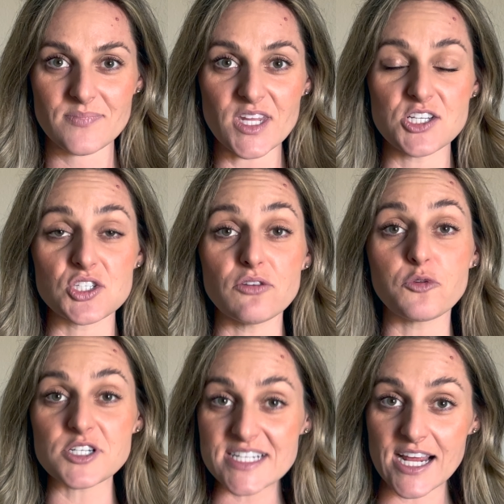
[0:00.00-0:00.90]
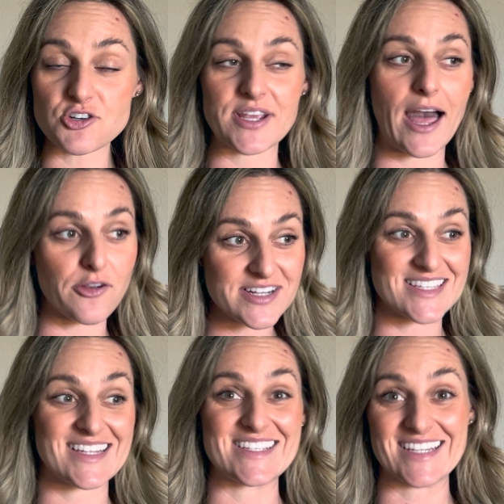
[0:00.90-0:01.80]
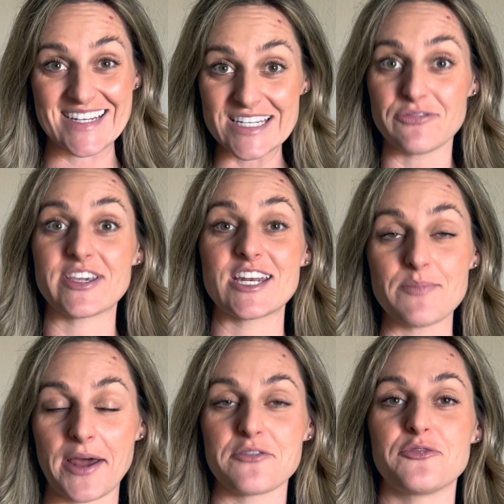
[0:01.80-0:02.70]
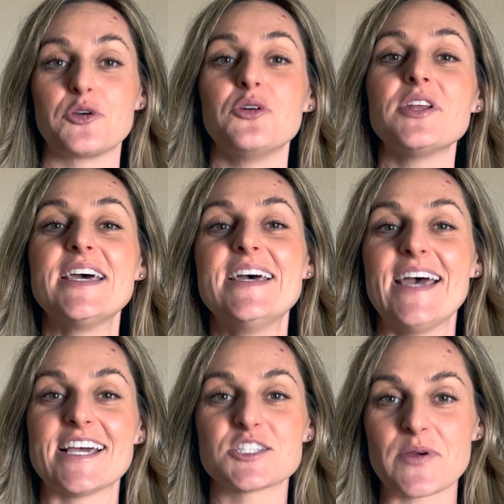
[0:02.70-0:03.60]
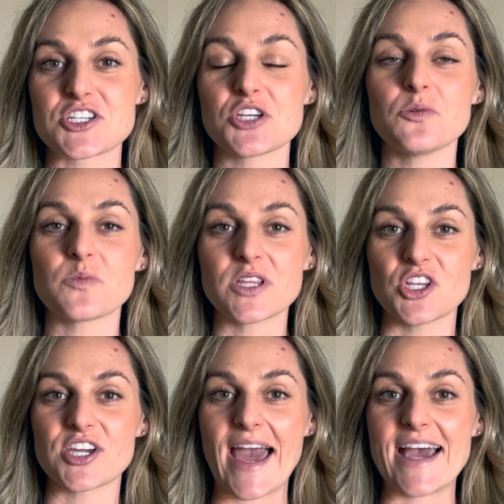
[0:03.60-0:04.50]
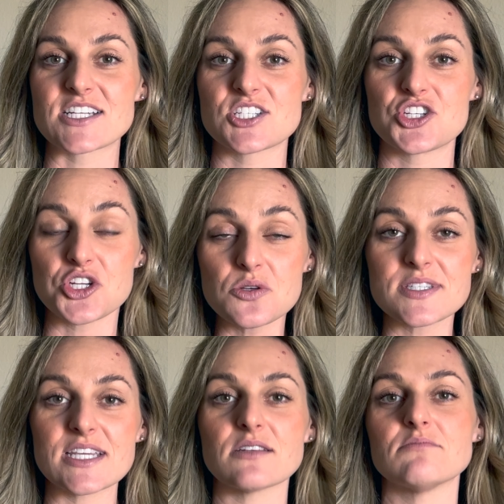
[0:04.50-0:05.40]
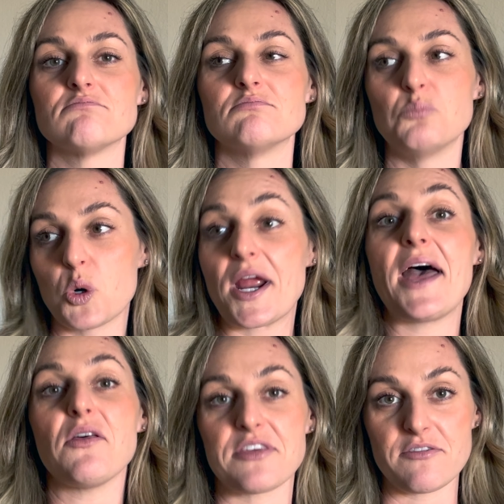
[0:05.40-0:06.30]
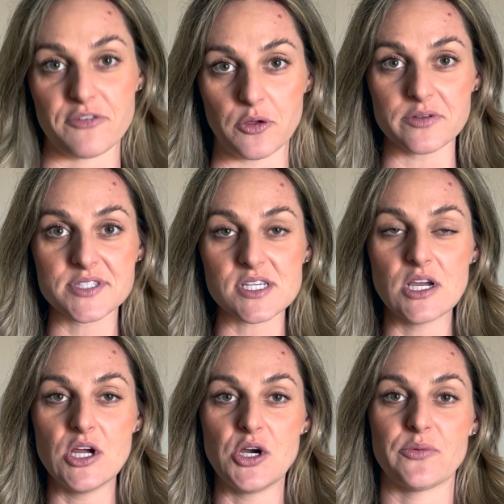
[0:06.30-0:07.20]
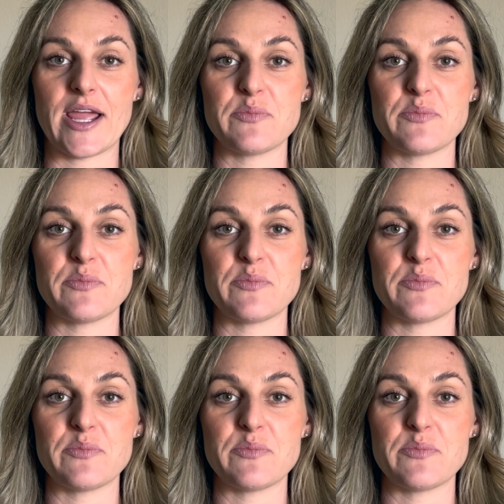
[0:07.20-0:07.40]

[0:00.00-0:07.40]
So 1,400 calories is a significant amount of food, especially when we look at choosing more healthy foods, right?